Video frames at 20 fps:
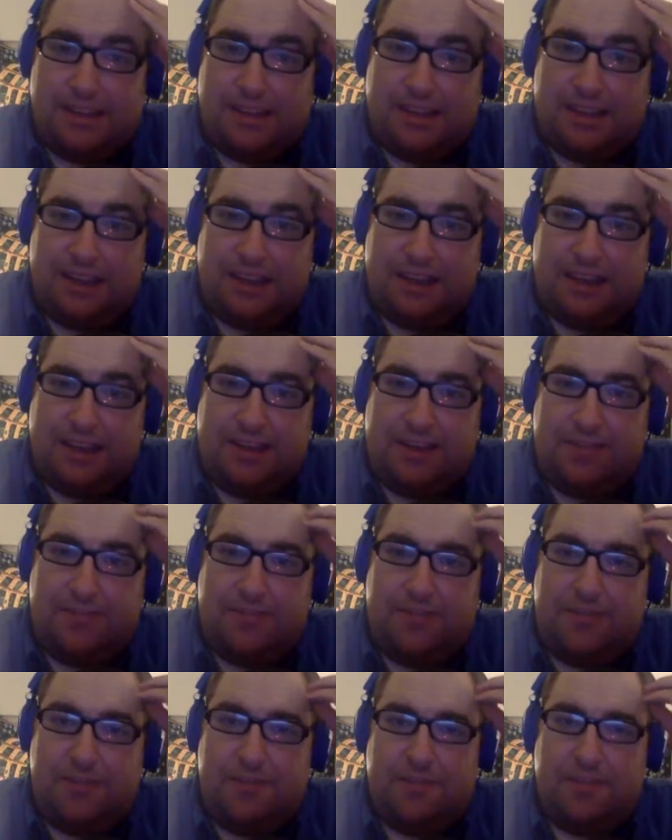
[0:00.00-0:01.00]
and
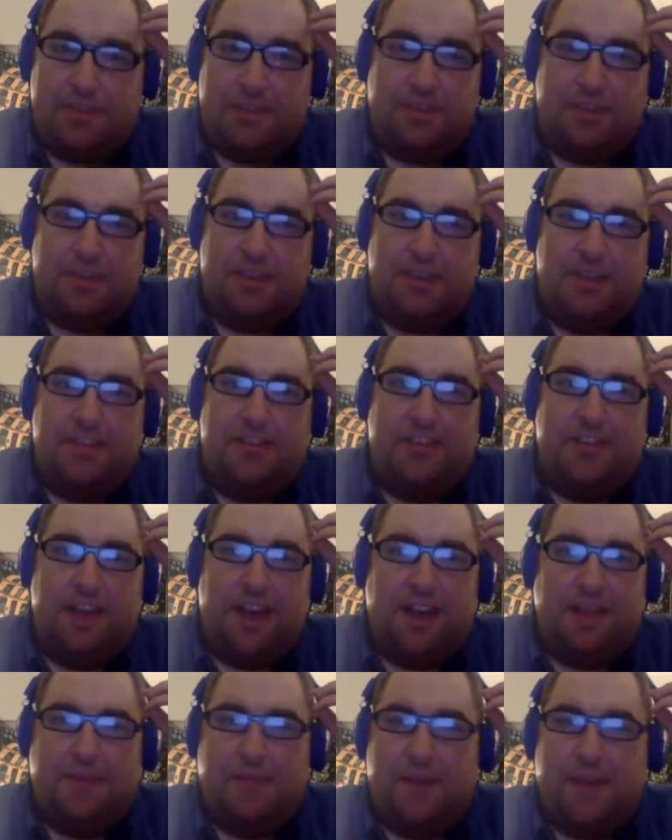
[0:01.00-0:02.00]
he's
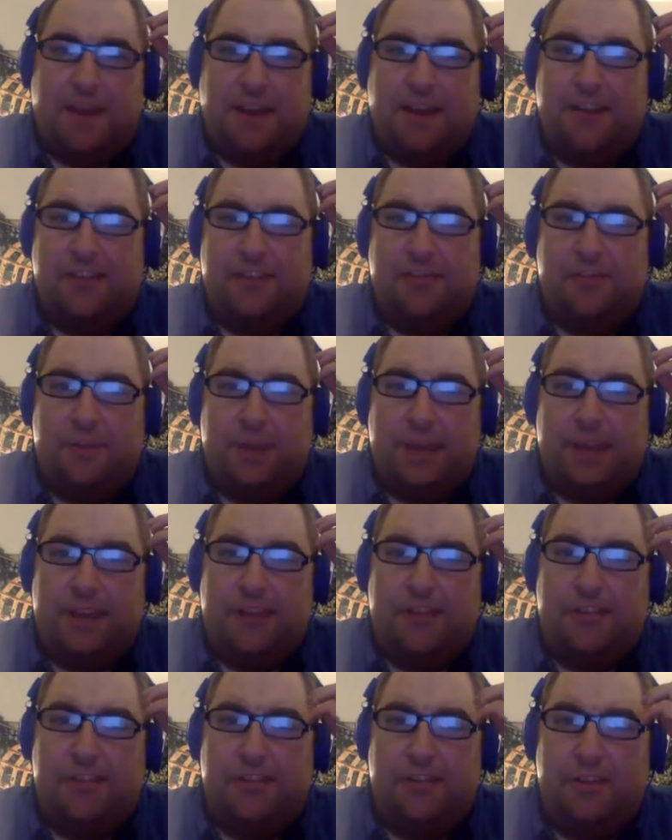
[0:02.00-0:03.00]
got to find his swing
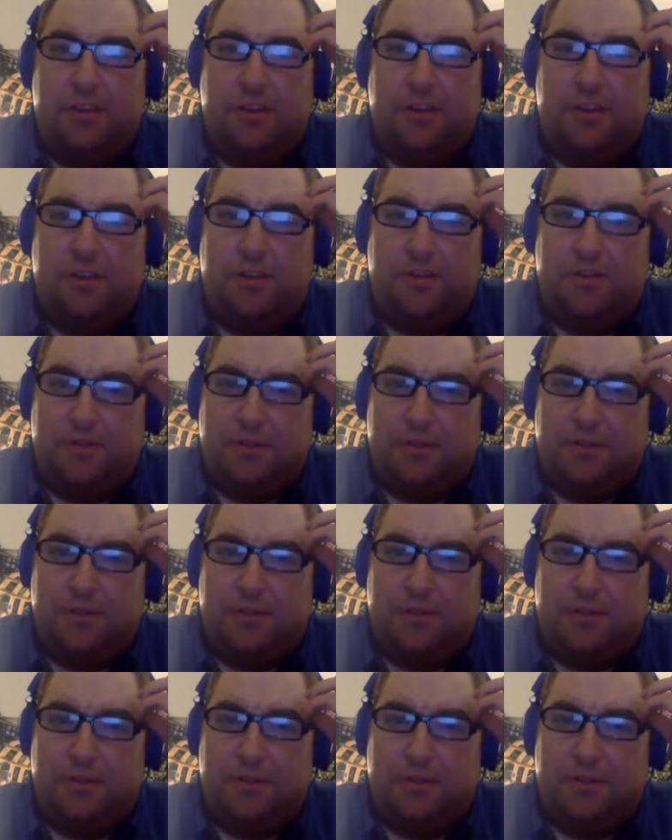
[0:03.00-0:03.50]
soon,